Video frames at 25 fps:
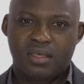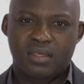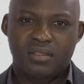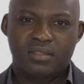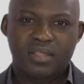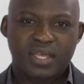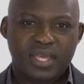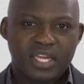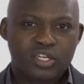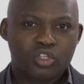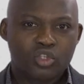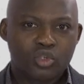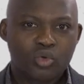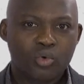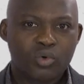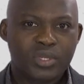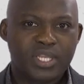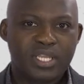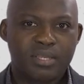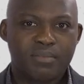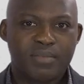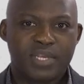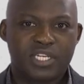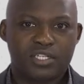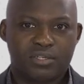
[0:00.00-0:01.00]
There are two
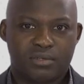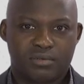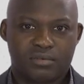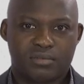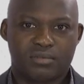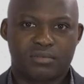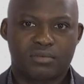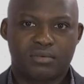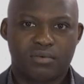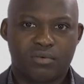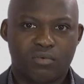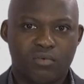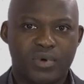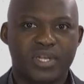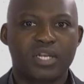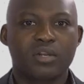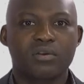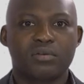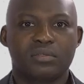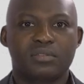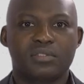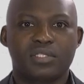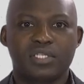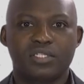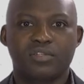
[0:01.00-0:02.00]
key measures when
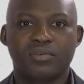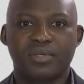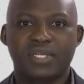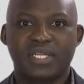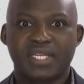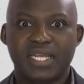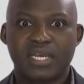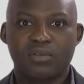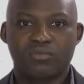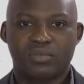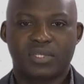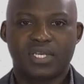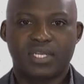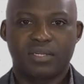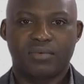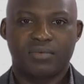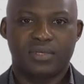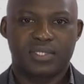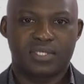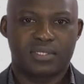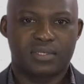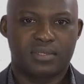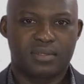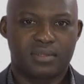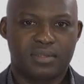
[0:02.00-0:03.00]
considering downside
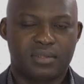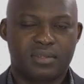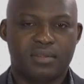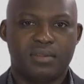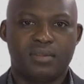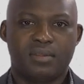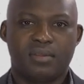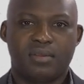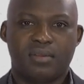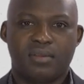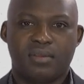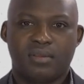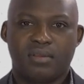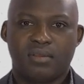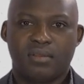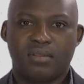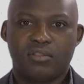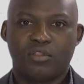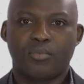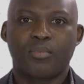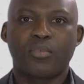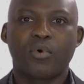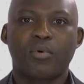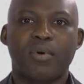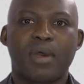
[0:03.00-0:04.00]
risk:
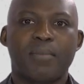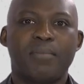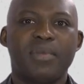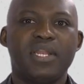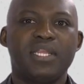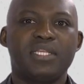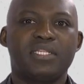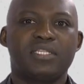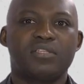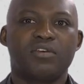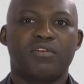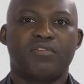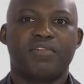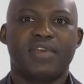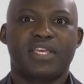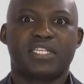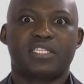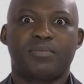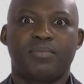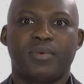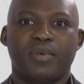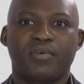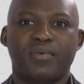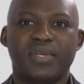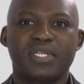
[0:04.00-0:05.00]
the probability of
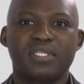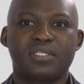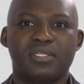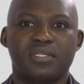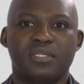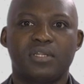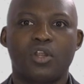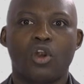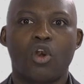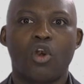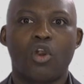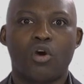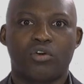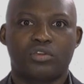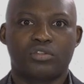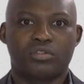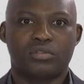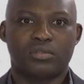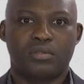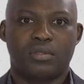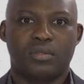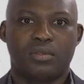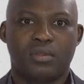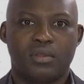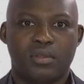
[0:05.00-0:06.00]
experiencing a loss,
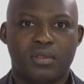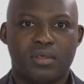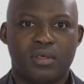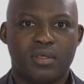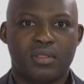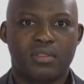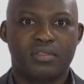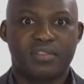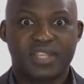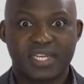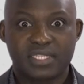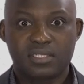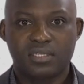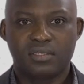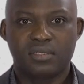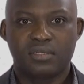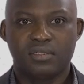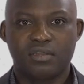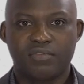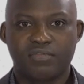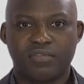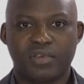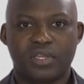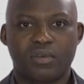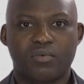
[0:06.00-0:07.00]
that's
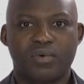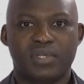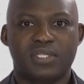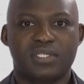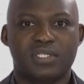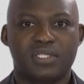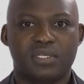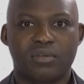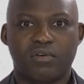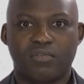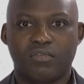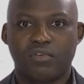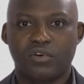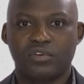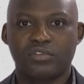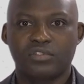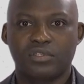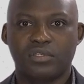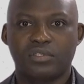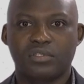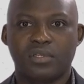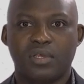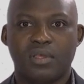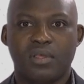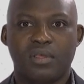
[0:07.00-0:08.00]
the frequency of
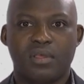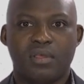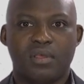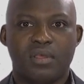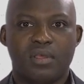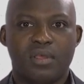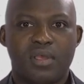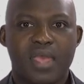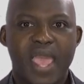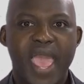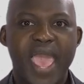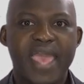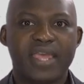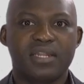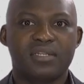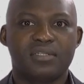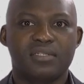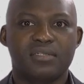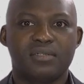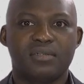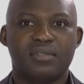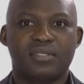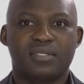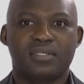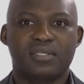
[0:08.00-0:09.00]
losses, and
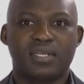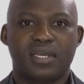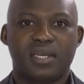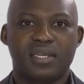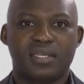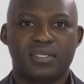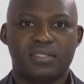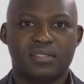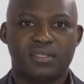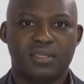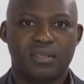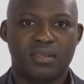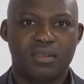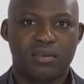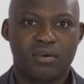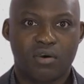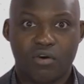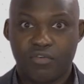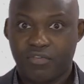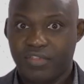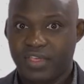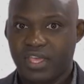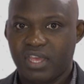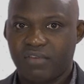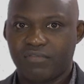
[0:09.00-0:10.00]
the size
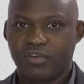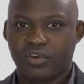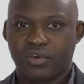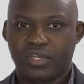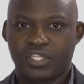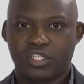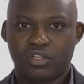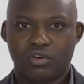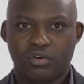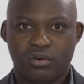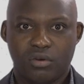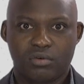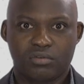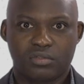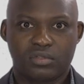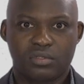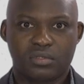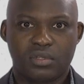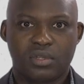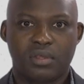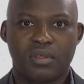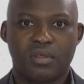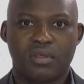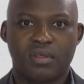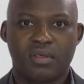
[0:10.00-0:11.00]
of the average loss,
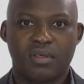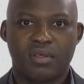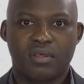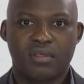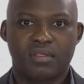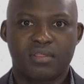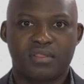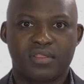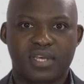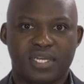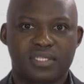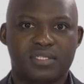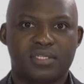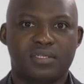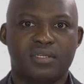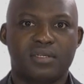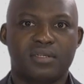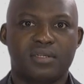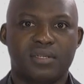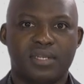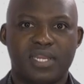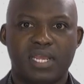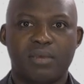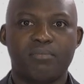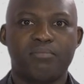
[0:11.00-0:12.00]
that's
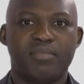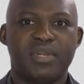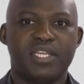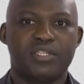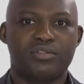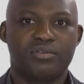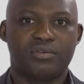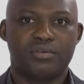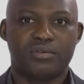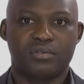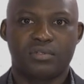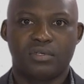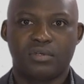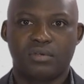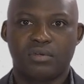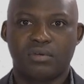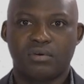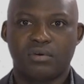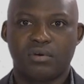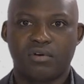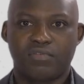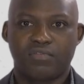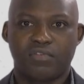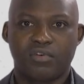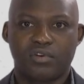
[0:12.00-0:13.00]
the amplitude
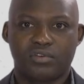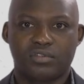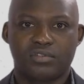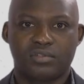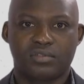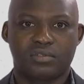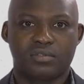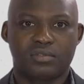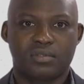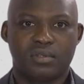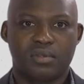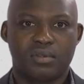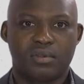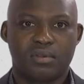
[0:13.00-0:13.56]
of losses.